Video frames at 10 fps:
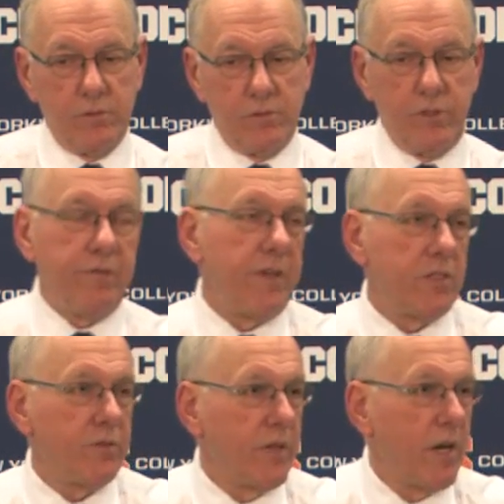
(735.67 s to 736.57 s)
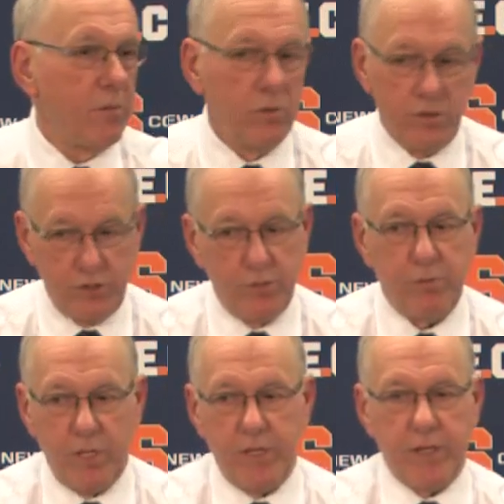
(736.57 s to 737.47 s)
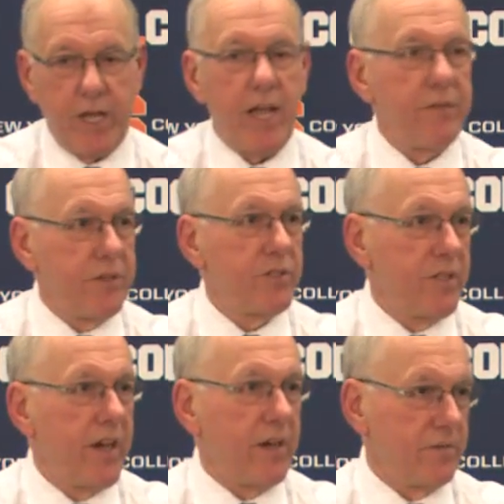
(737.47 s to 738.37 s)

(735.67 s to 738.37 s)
defensively our rule is you play the guy if he's there.